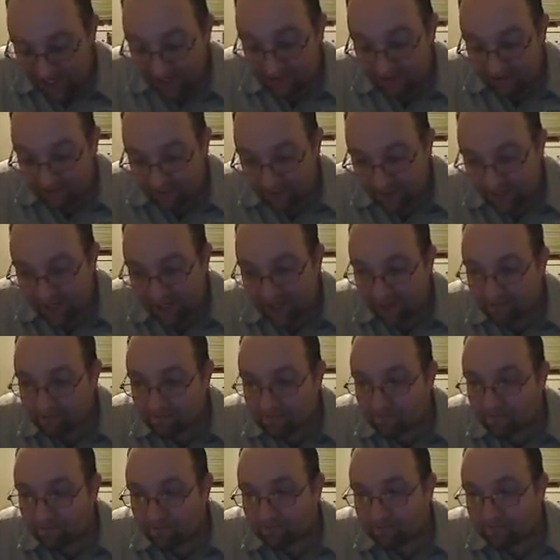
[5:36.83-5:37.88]
It shows you how
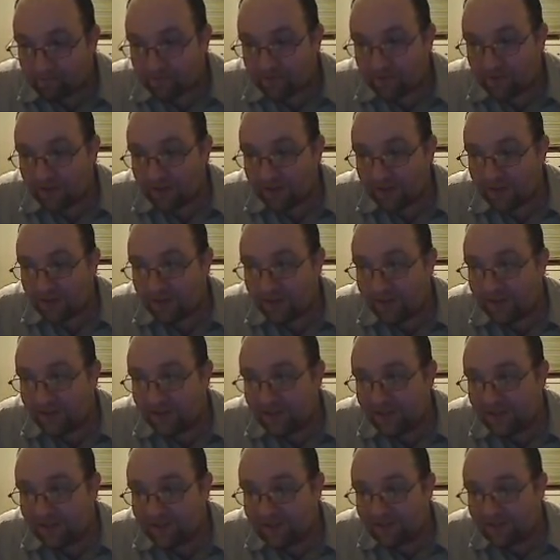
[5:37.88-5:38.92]
God changes your
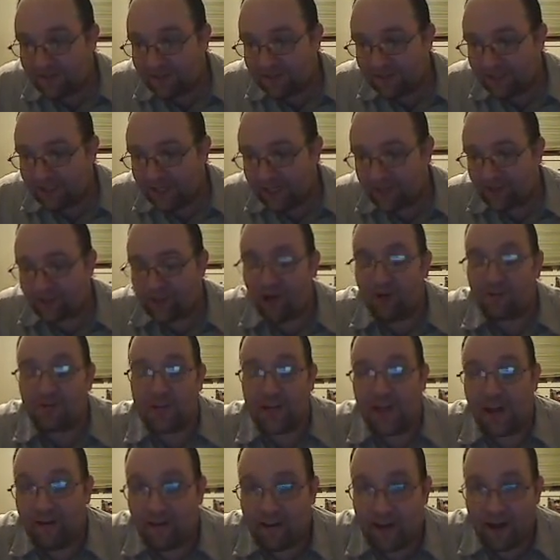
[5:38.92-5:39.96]
perspective sometimes,
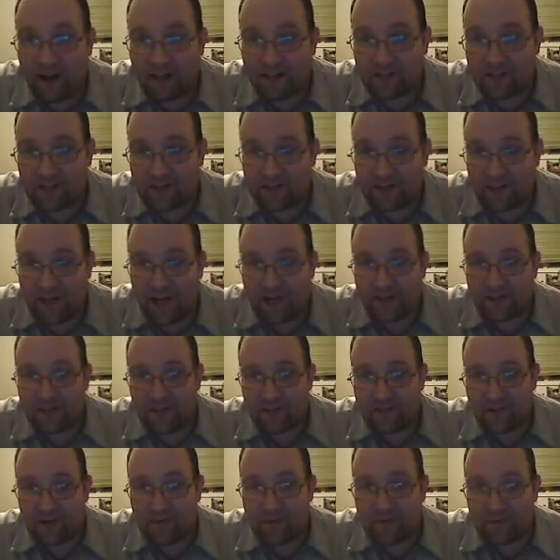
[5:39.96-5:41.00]
what I'm trying to say.
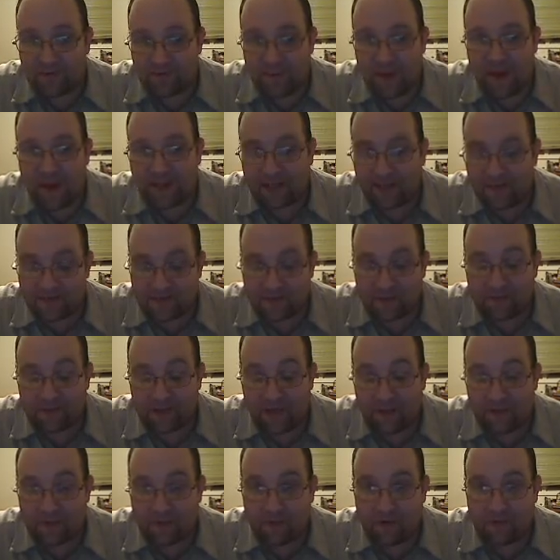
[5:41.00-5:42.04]
Guys, I was tickled
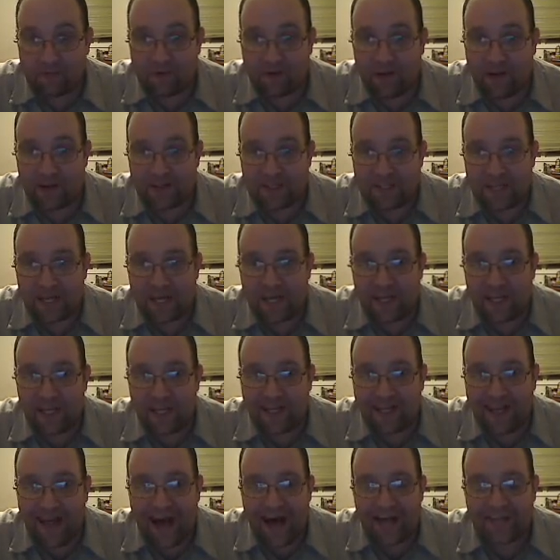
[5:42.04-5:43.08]
to death to bring that
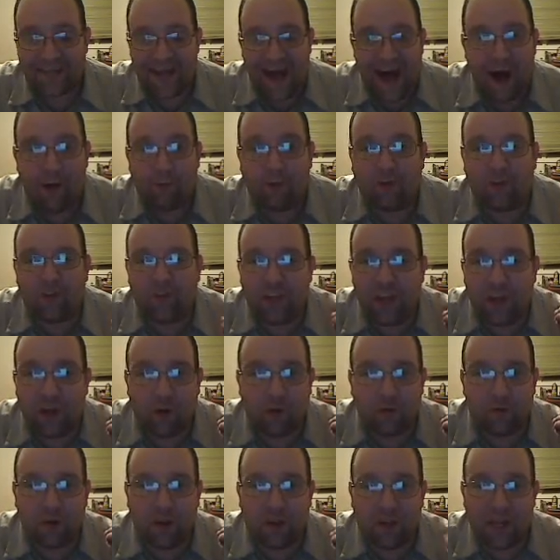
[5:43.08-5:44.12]
$299 in
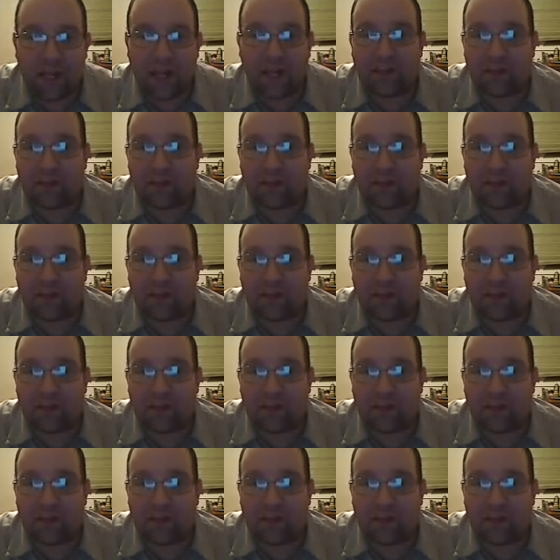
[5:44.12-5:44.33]
today.